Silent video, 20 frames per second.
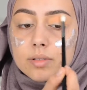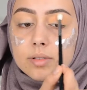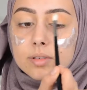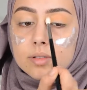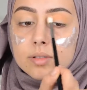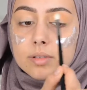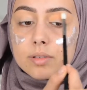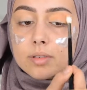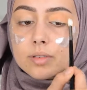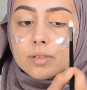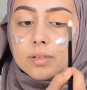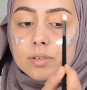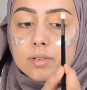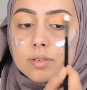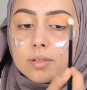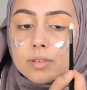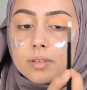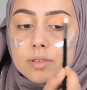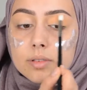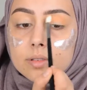
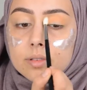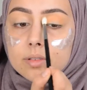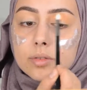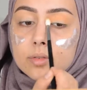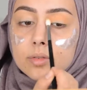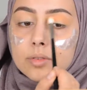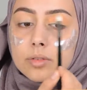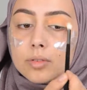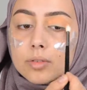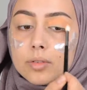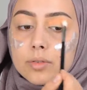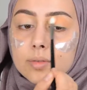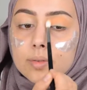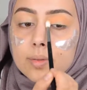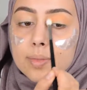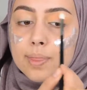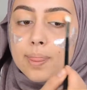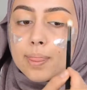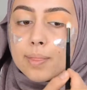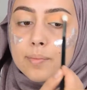
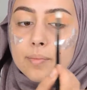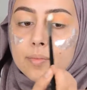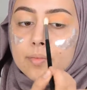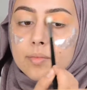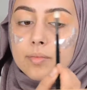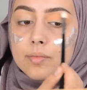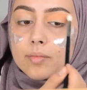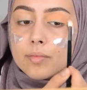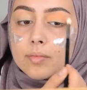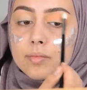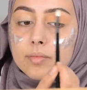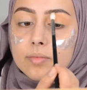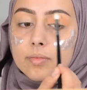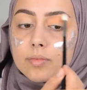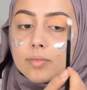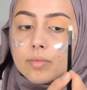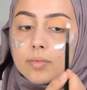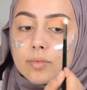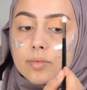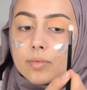
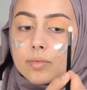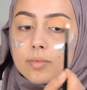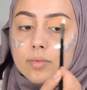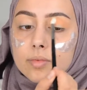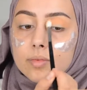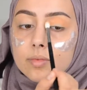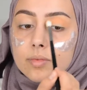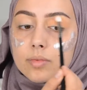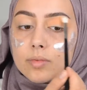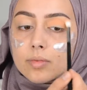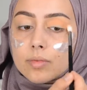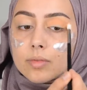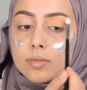No one is speaking in this clip.